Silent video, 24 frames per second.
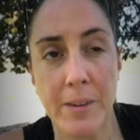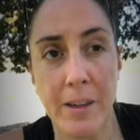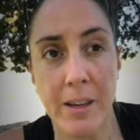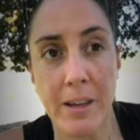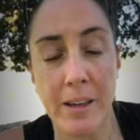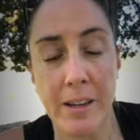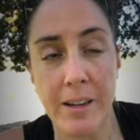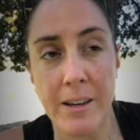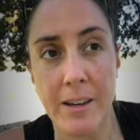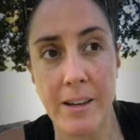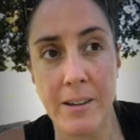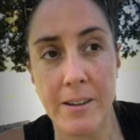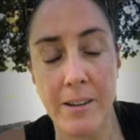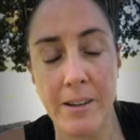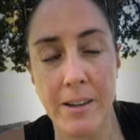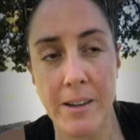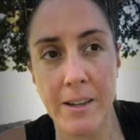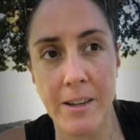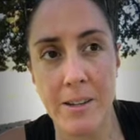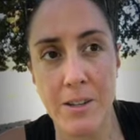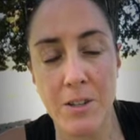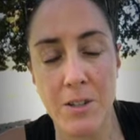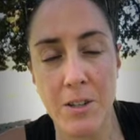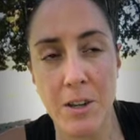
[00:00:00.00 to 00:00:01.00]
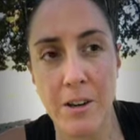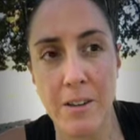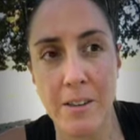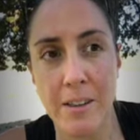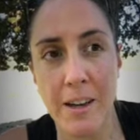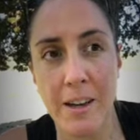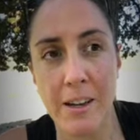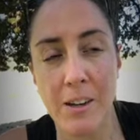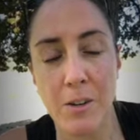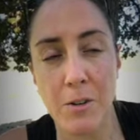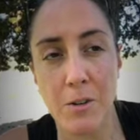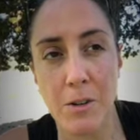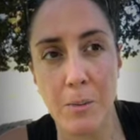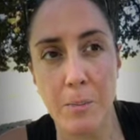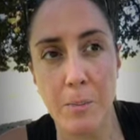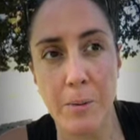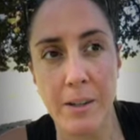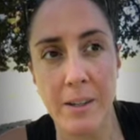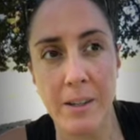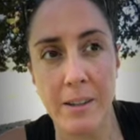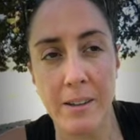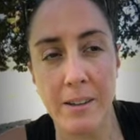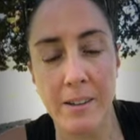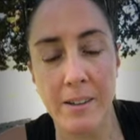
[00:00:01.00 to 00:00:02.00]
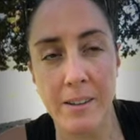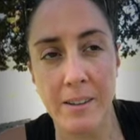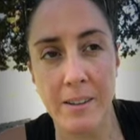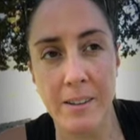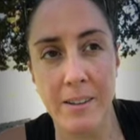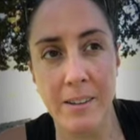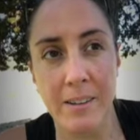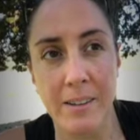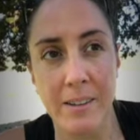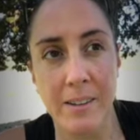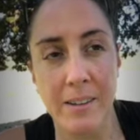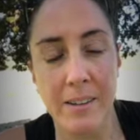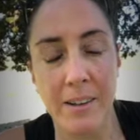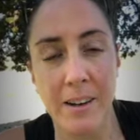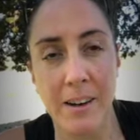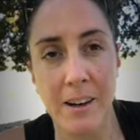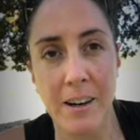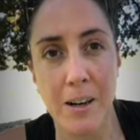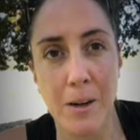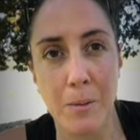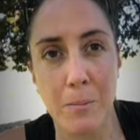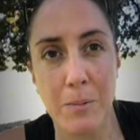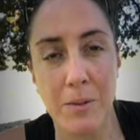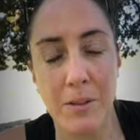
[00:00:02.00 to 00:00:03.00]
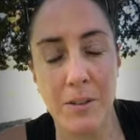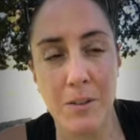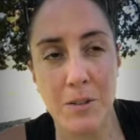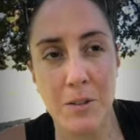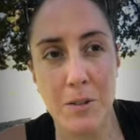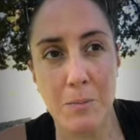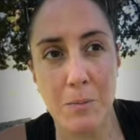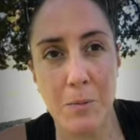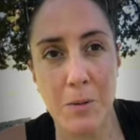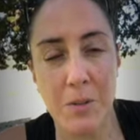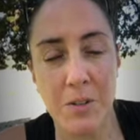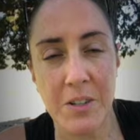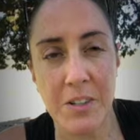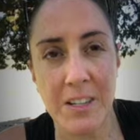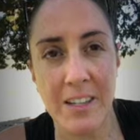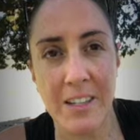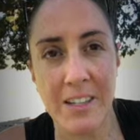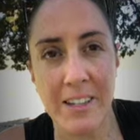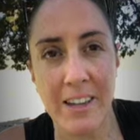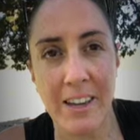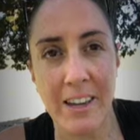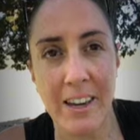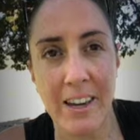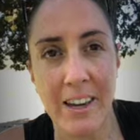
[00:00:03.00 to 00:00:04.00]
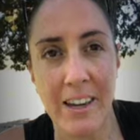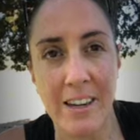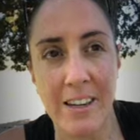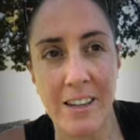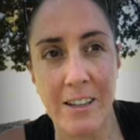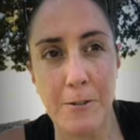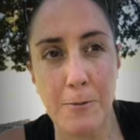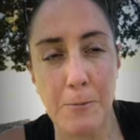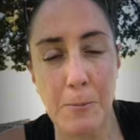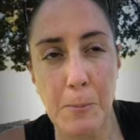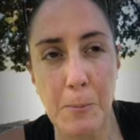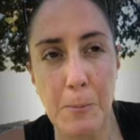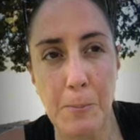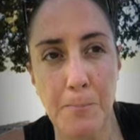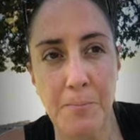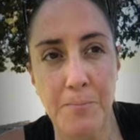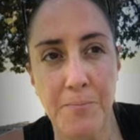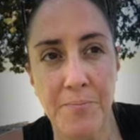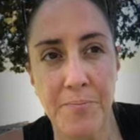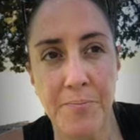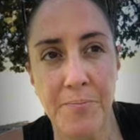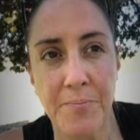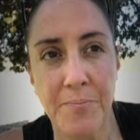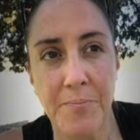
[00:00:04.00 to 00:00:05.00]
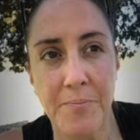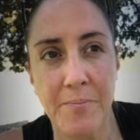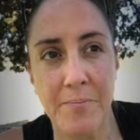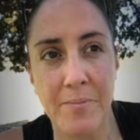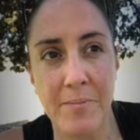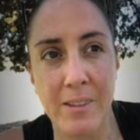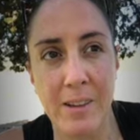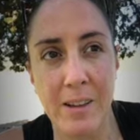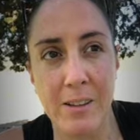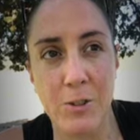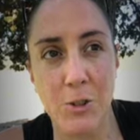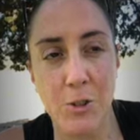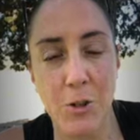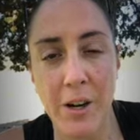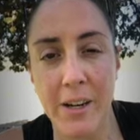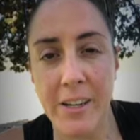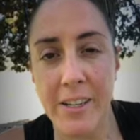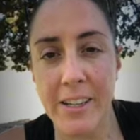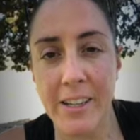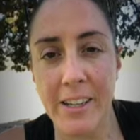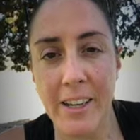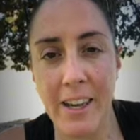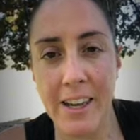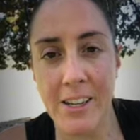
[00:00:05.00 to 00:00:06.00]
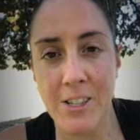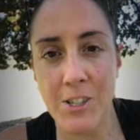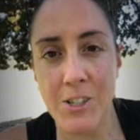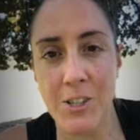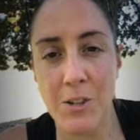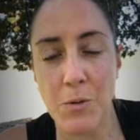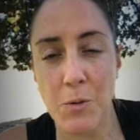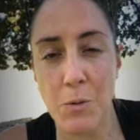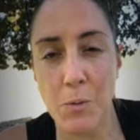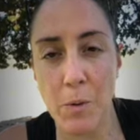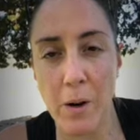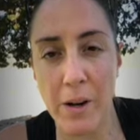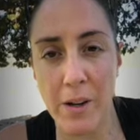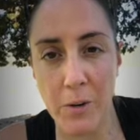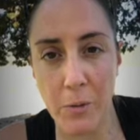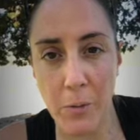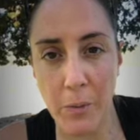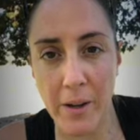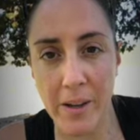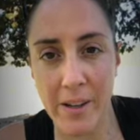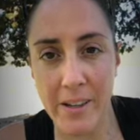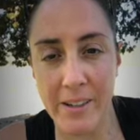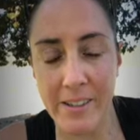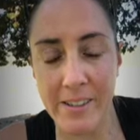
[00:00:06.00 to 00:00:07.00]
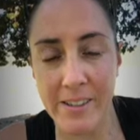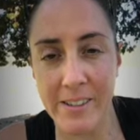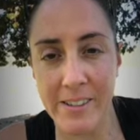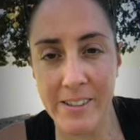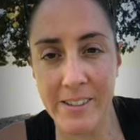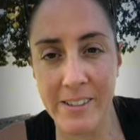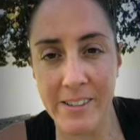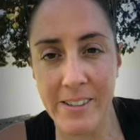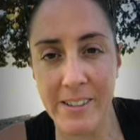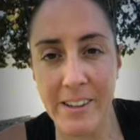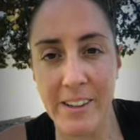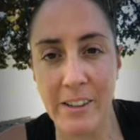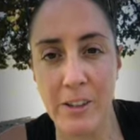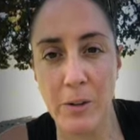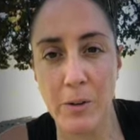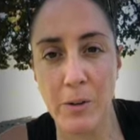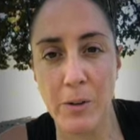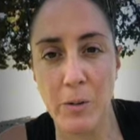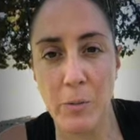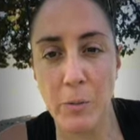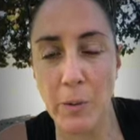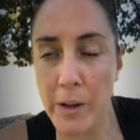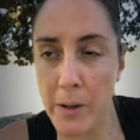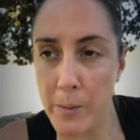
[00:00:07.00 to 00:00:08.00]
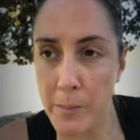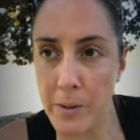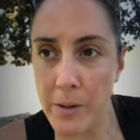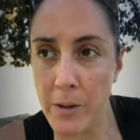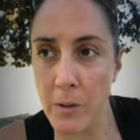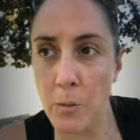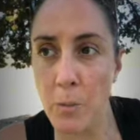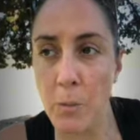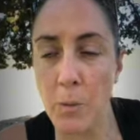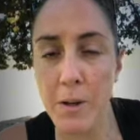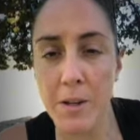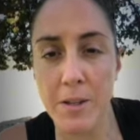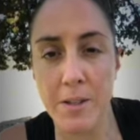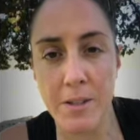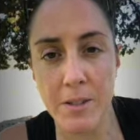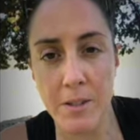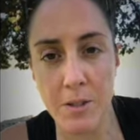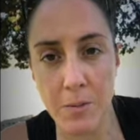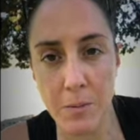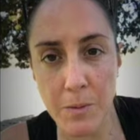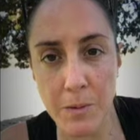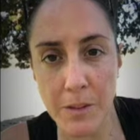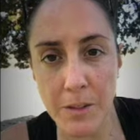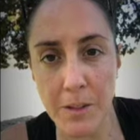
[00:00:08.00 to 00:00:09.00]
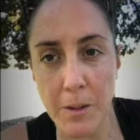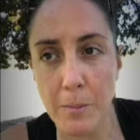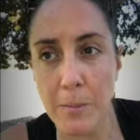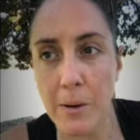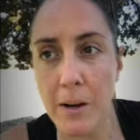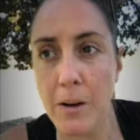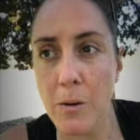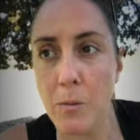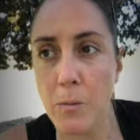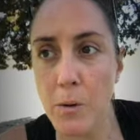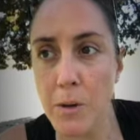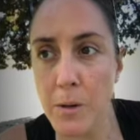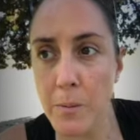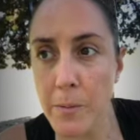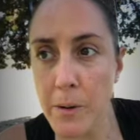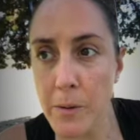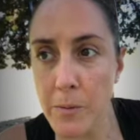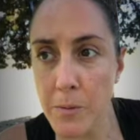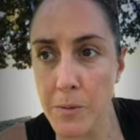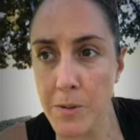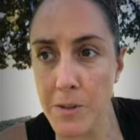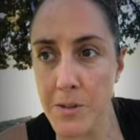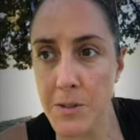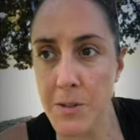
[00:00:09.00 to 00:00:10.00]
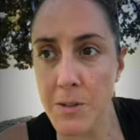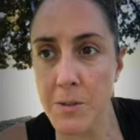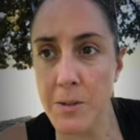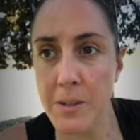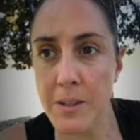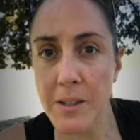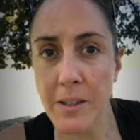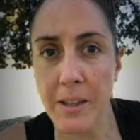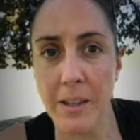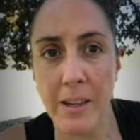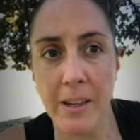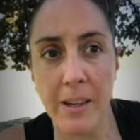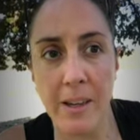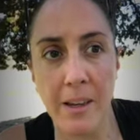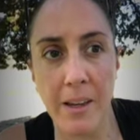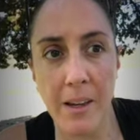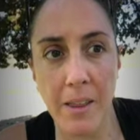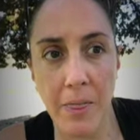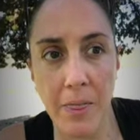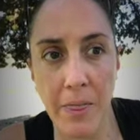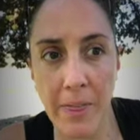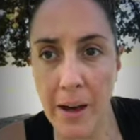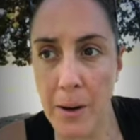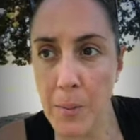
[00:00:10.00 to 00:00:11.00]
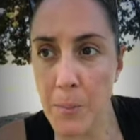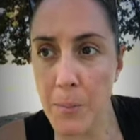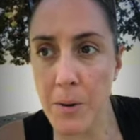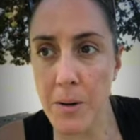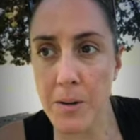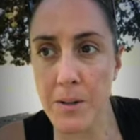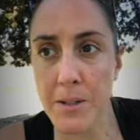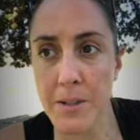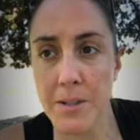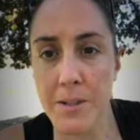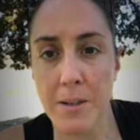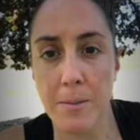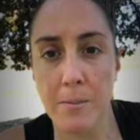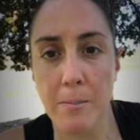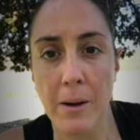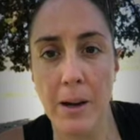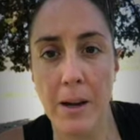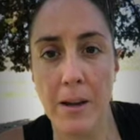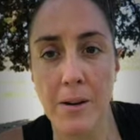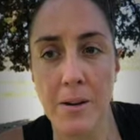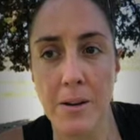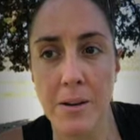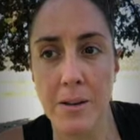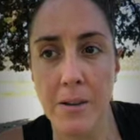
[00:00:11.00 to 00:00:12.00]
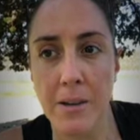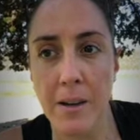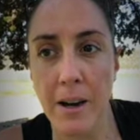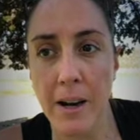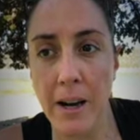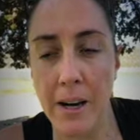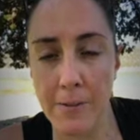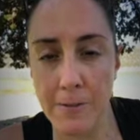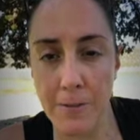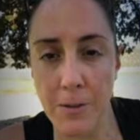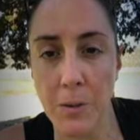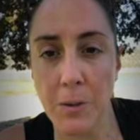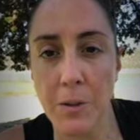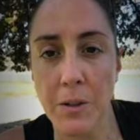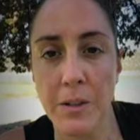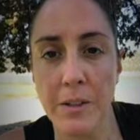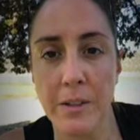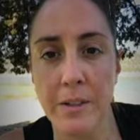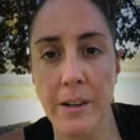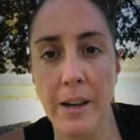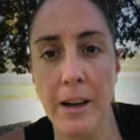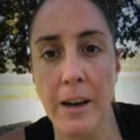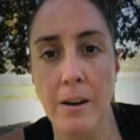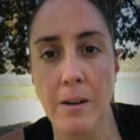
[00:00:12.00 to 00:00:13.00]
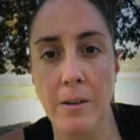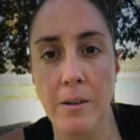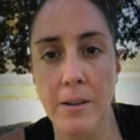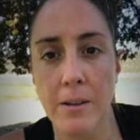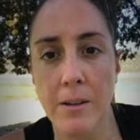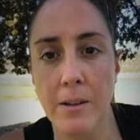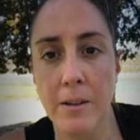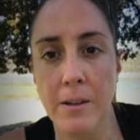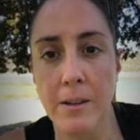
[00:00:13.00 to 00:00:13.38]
And I saw that creeping up this morning, and trying to catch it right away and going, wait a minute, what is this really about? What am I really doing? That part doesn't matter. I feel good now.